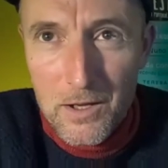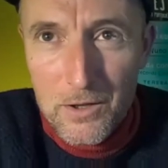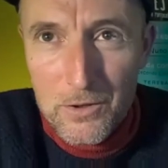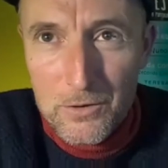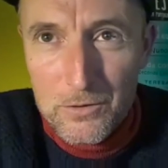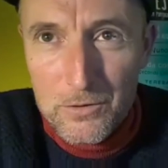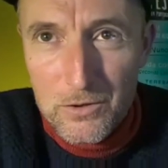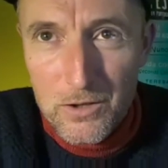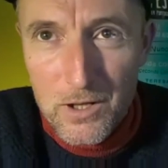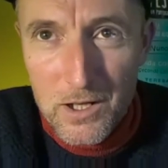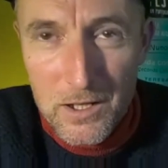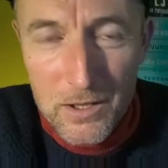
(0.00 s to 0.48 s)

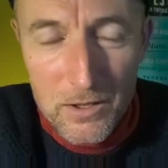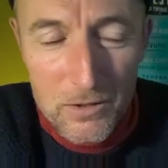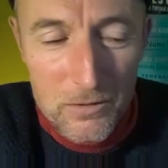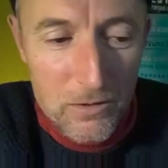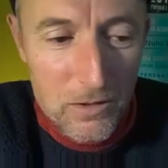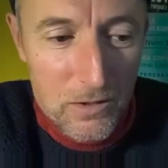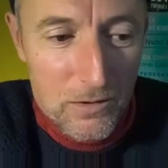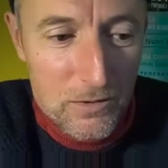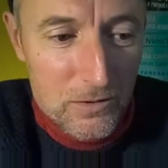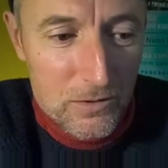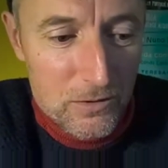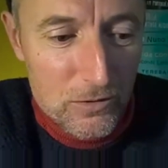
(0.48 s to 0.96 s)
trying
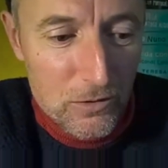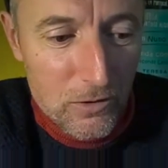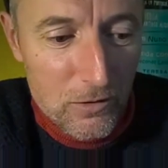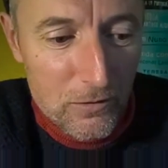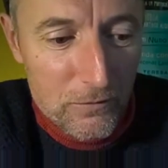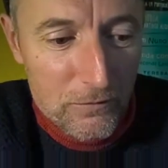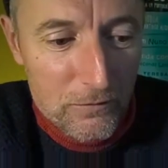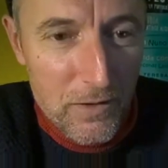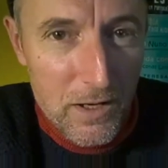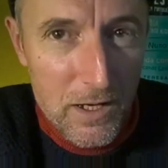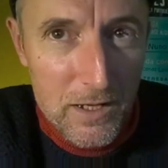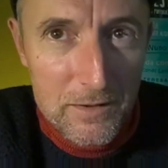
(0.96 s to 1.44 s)
to sort of
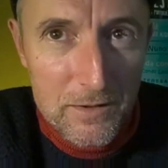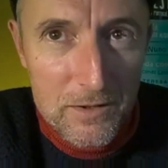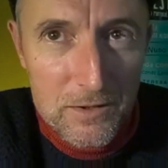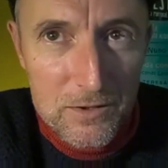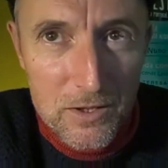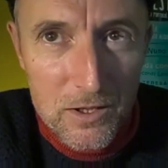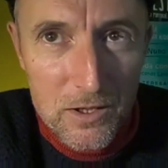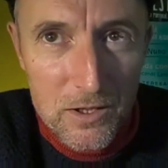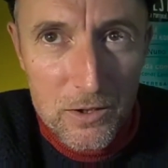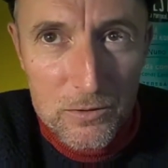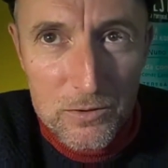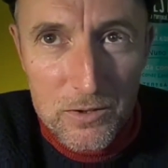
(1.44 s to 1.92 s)
find the
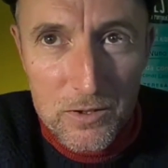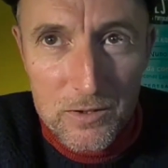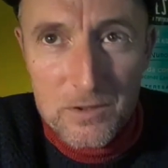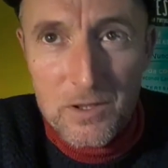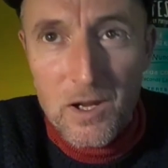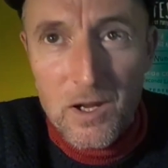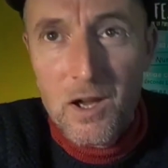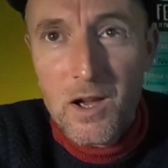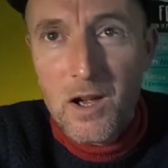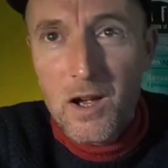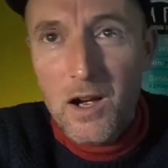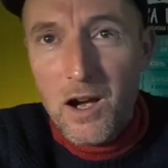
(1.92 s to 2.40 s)
solutions.
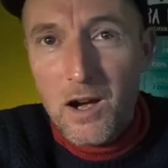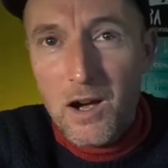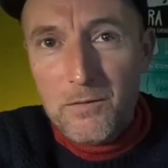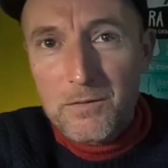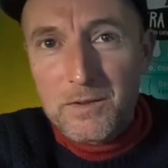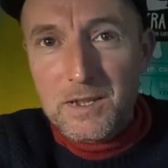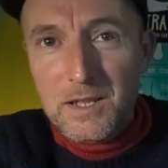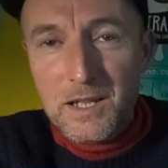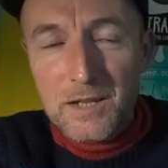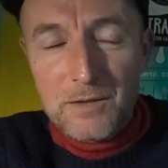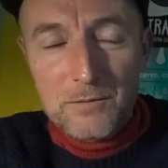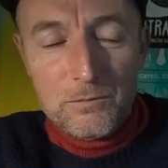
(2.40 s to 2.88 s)

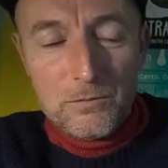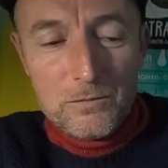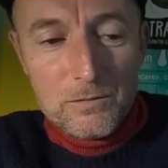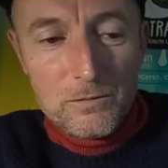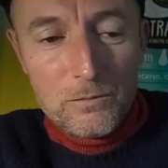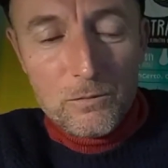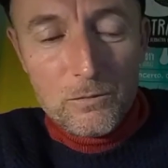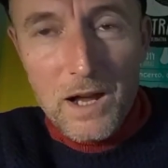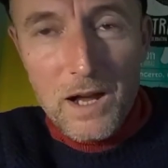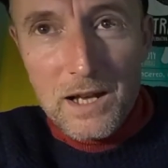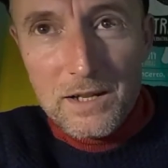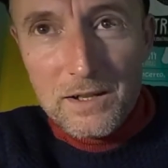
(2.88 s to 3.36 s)
Obviously,
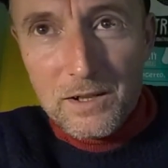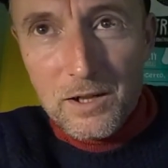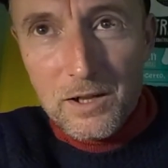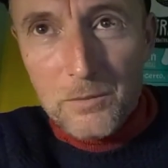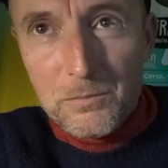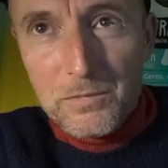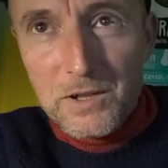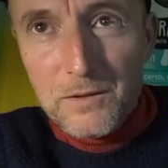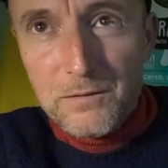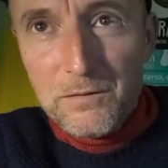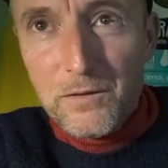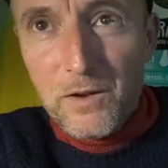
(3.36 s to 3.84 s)
ended up
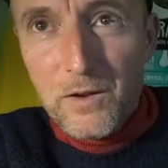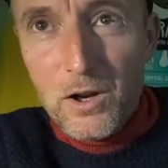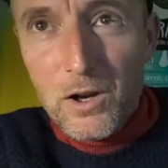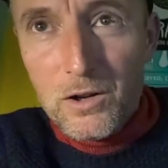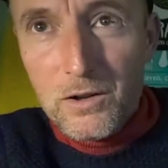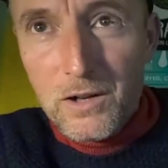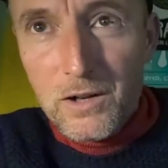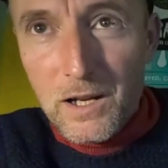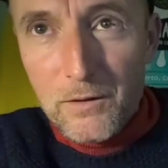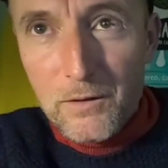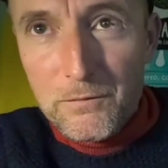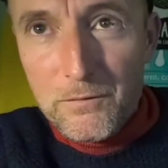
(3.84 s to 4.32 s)

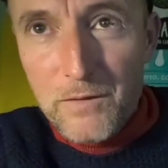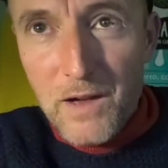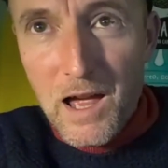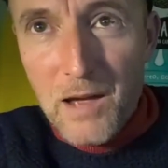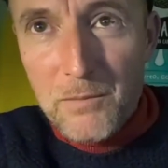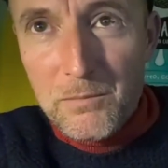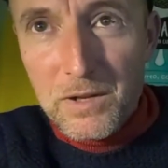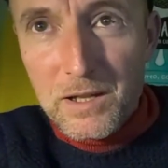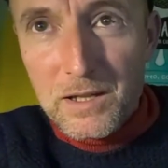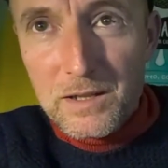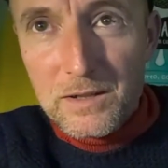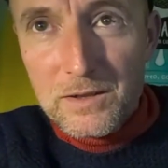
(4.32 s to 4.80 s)
deferring a fair
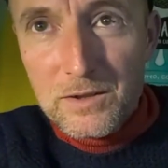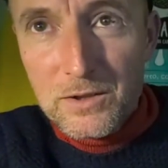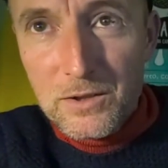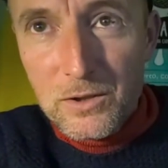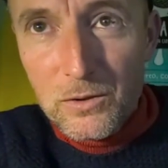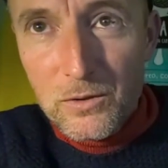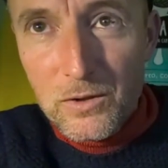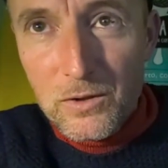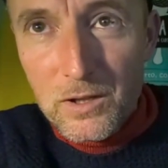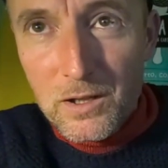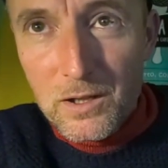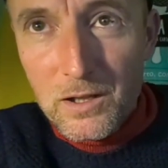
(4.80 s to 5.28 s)
bit to
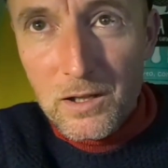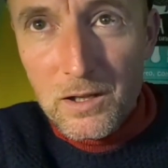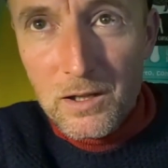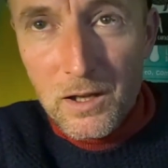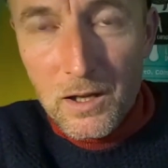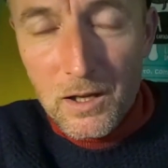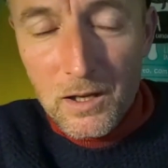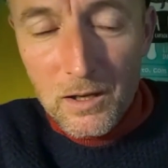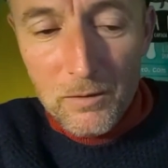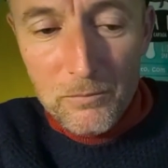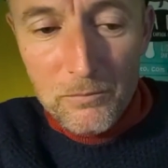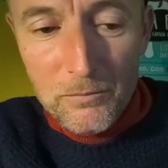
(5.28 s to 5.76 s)
the
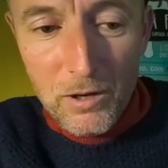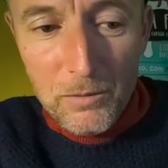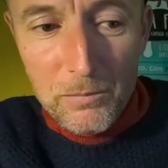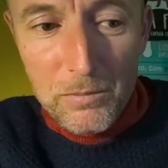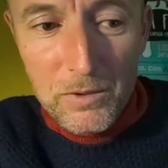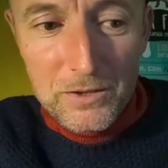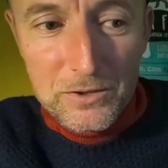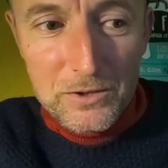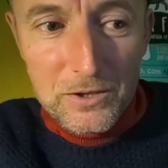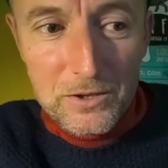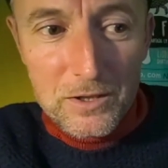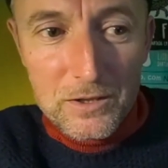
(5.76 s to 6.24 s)

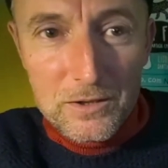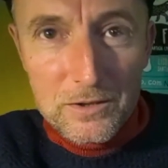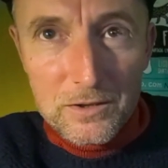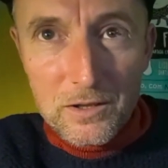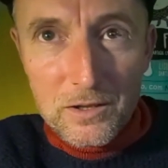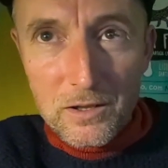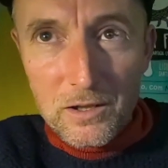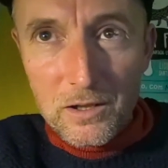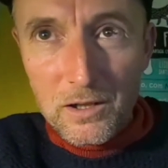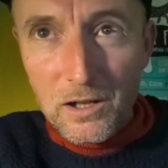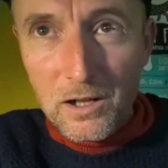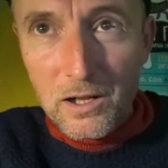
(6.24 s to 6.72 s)
publishers
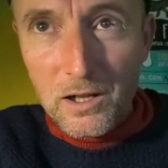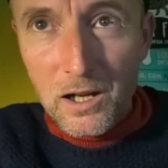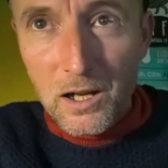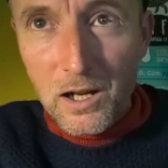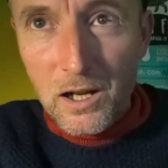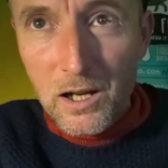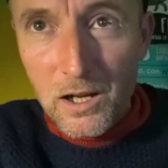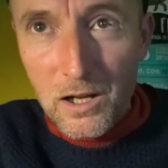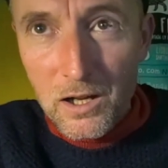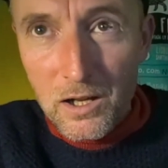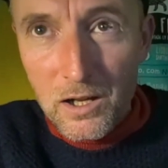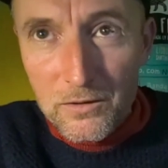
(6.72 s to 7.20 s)

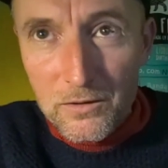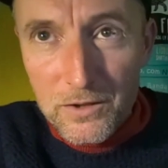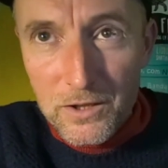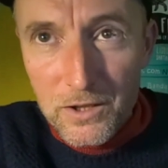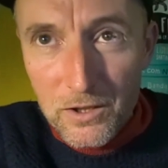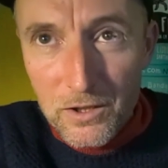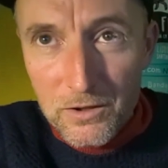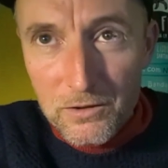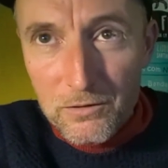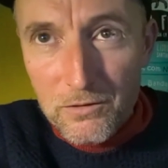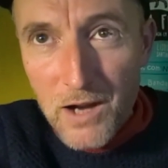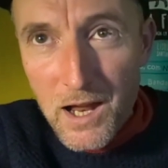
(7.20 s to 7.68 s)
at the
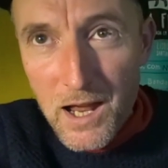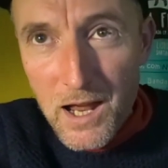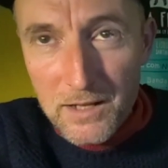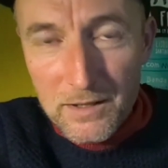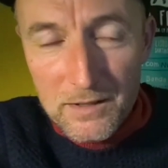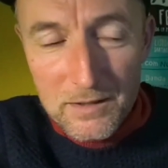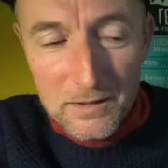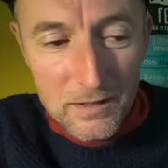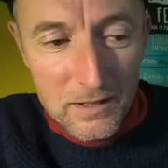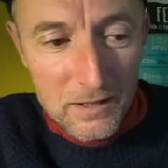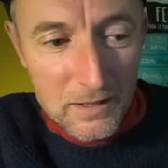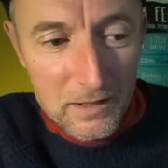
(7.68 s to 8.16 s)
other
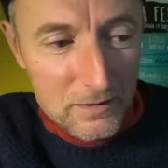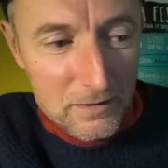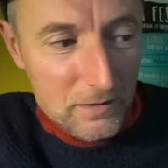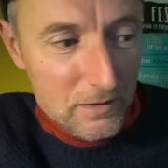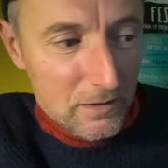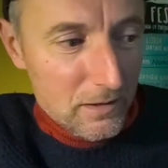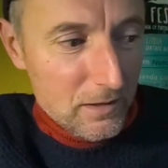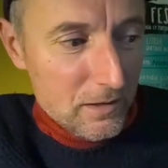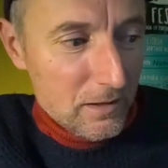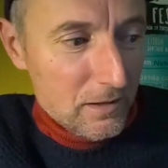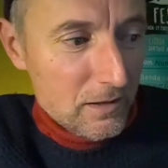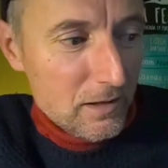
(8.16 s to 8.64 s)
end, and
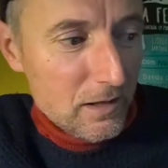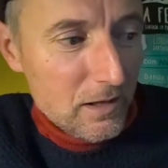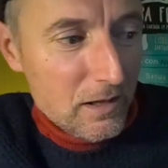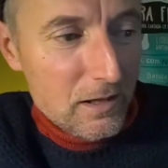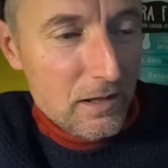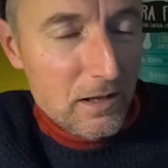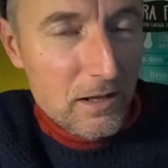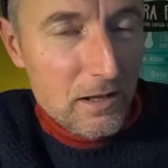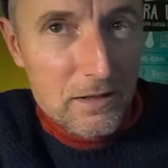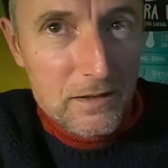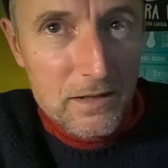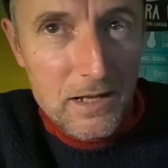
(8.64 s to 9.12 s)

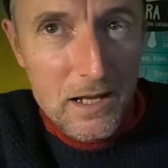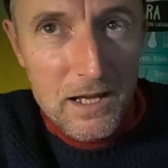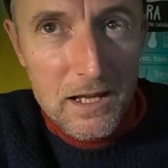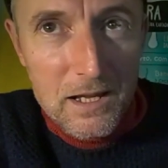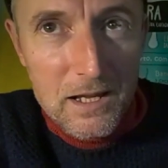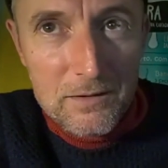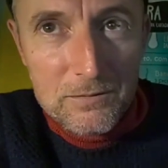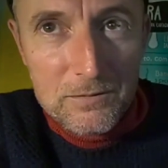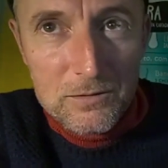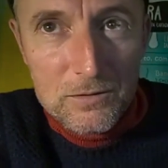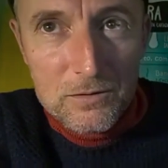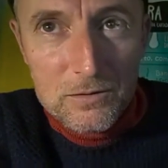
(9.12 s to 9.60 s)

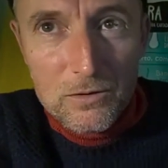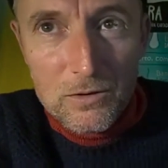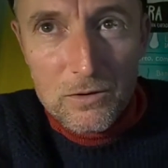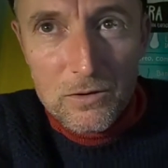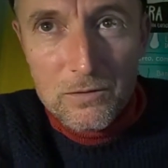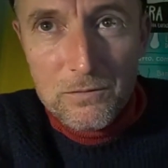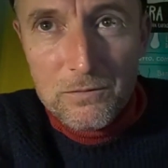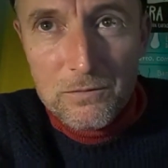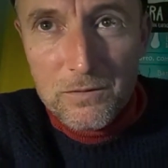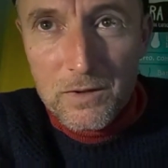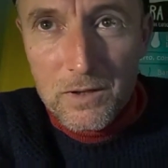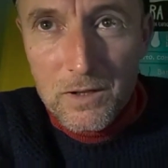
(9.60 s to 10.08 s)
their sort
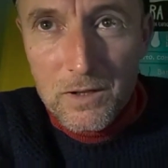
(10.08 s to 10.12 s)
of